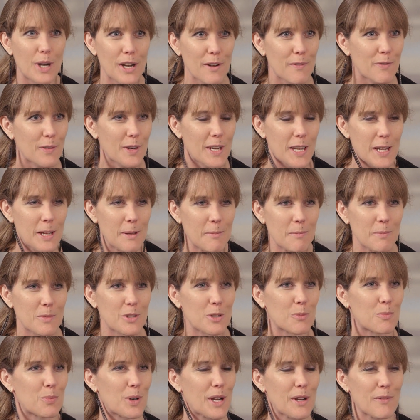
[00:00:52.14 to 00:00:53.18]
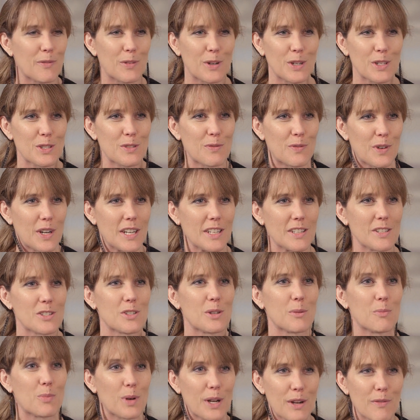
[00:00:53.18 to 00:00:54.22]
for him, to pray for his friends,
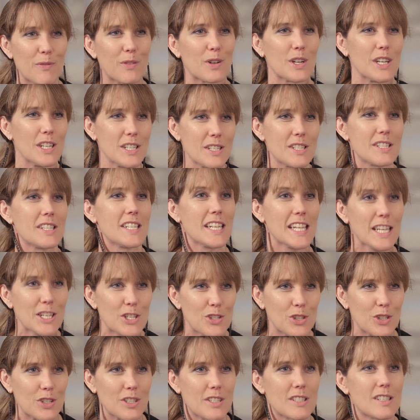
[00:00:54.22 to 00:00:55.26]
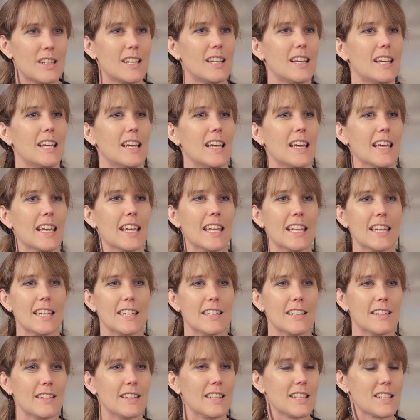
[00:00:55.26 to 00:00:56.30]
to pray for his teachers, and
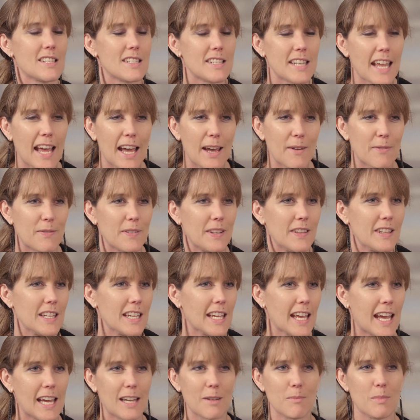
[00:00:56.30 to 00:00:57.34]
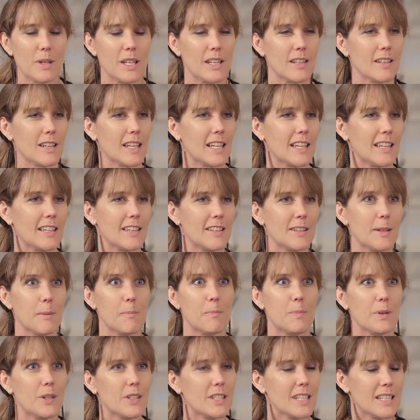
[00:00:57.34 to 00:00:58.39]
the staff and the admin and the
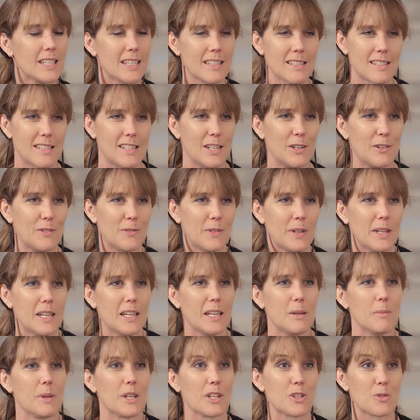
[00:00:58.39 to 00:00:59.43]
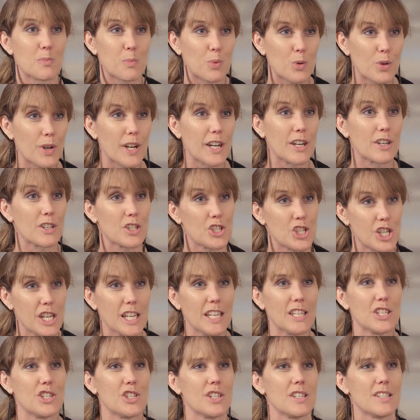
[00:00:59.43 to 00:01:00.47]
building itself, because prayer
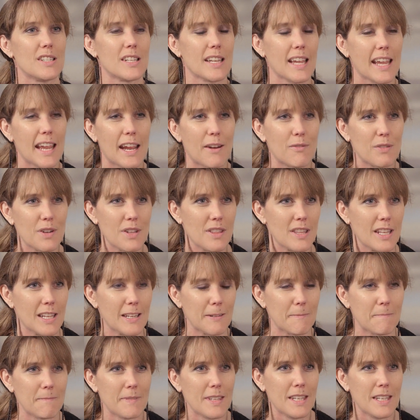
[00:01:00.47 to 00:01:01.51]
changes everything.